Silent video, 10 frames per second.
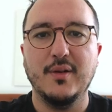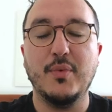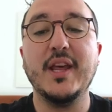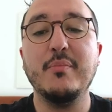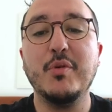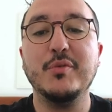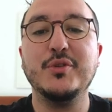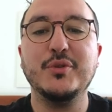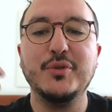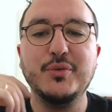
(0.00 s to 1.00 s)
What I
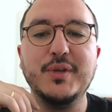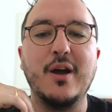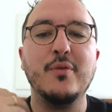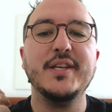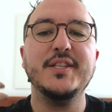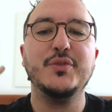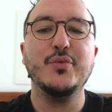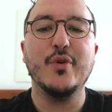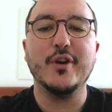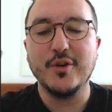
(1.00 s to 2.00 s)
propose you to do now is to
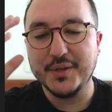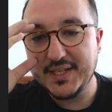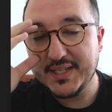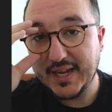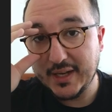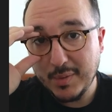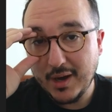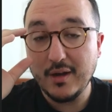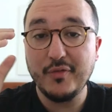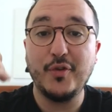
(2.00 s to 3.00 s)
work on this
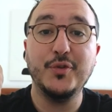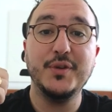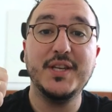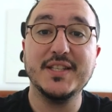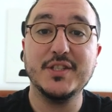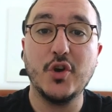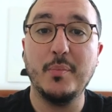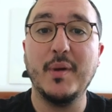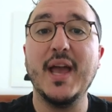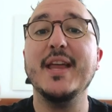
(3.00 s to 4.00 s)
sidebar for the
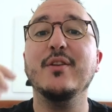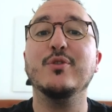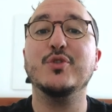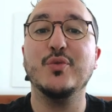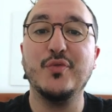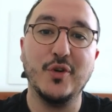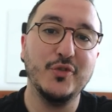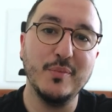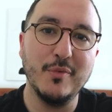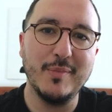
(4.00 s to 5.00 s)
desktop and also for
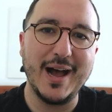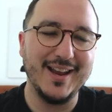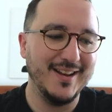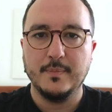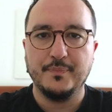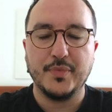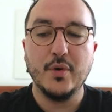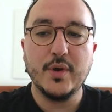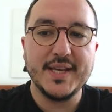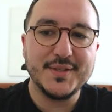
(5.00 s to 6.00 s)
the mobile.
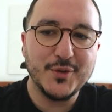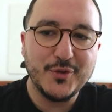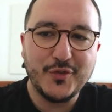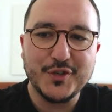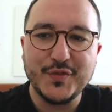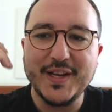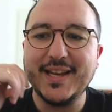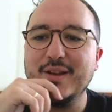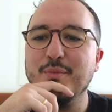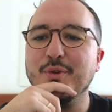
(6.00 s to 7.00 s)
Okay, so the first thing
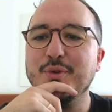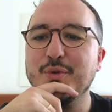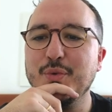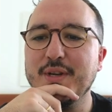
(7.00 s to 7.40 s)
that I want to do